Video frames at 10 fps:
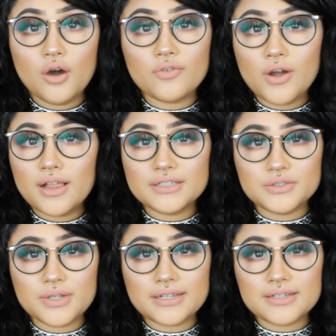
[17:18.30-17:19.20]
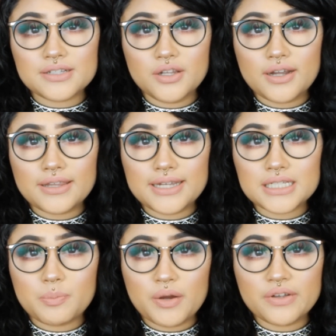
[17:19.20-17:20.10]
Overall, I do like this look. I think
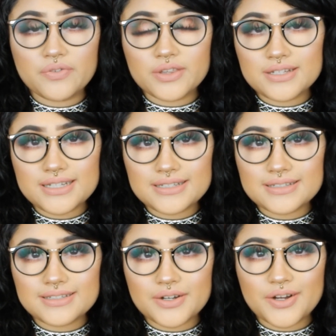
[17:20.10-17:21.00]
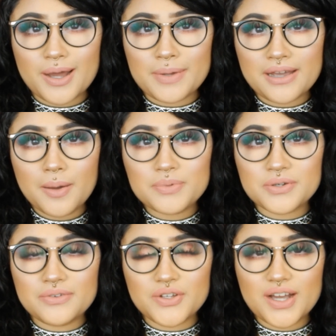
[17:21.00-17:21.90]
it's perfect for the seasons that are coming up.
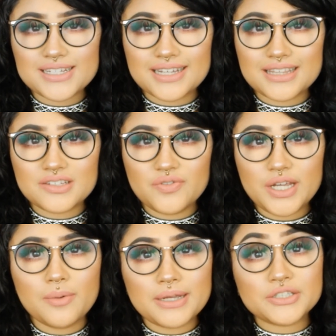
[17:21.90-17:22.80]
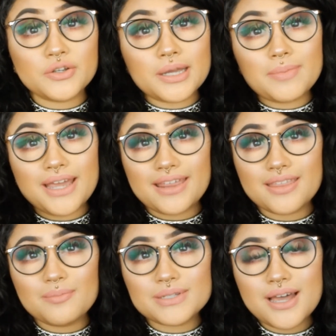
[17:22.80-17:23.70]
So if you guys like this video, make sure you give me a
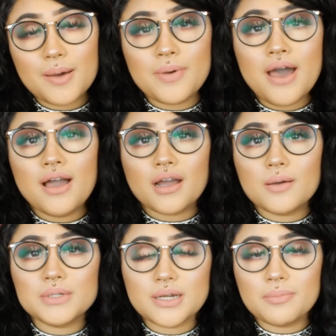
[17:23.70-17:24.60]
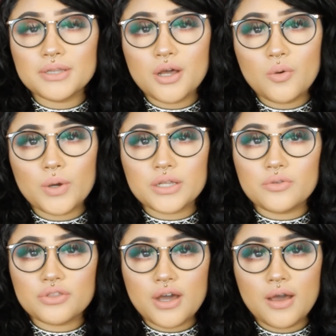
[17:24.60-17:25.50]
thumbs up. Comment down below what
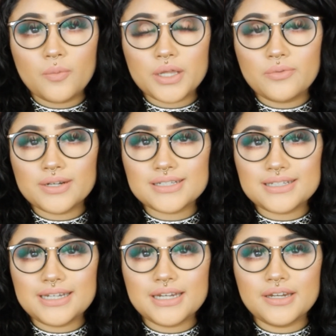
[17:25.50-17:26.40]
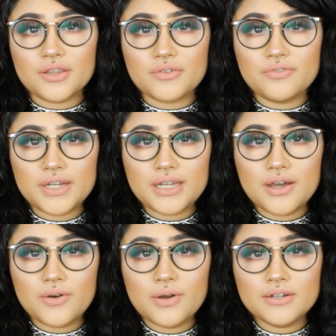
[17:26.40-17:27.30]
you thought, what you want to see in another
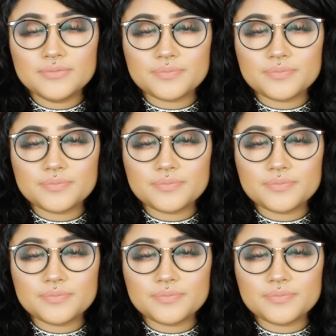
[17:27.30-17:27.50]
video.